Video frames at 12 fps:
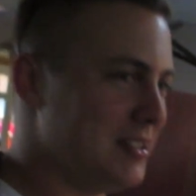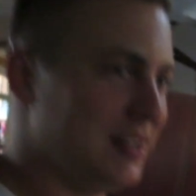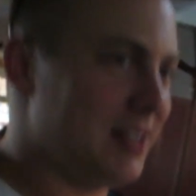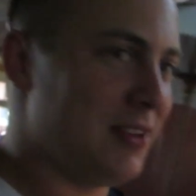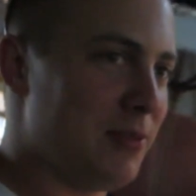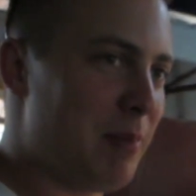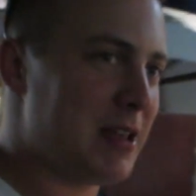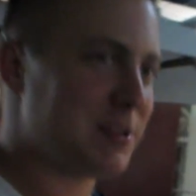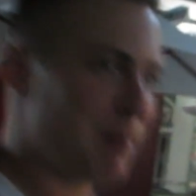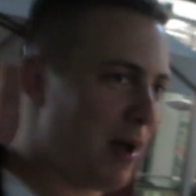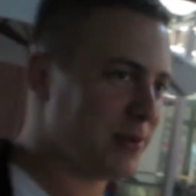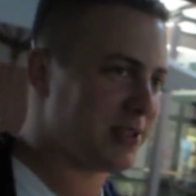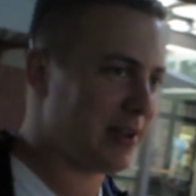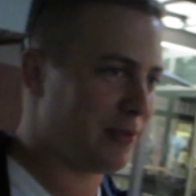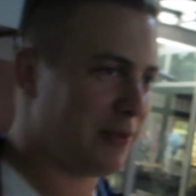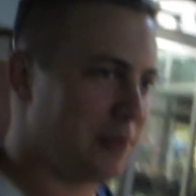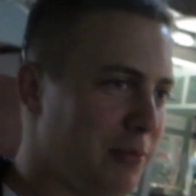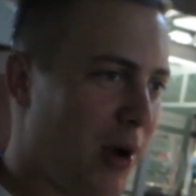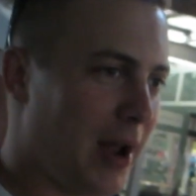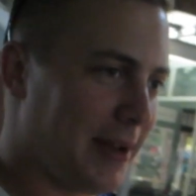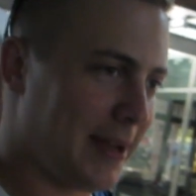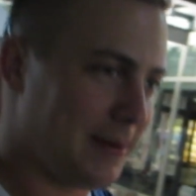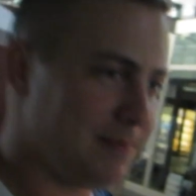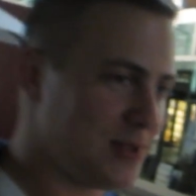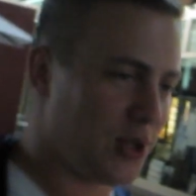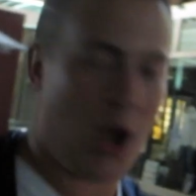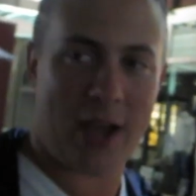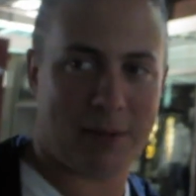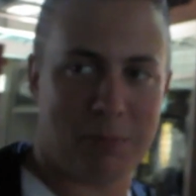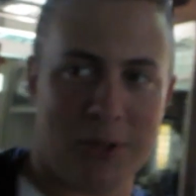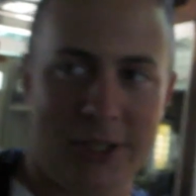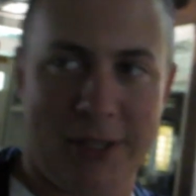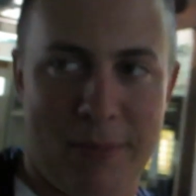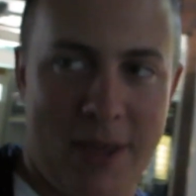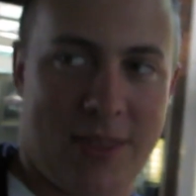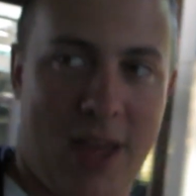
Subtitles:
and Best Buy was never even brought up. So I completely made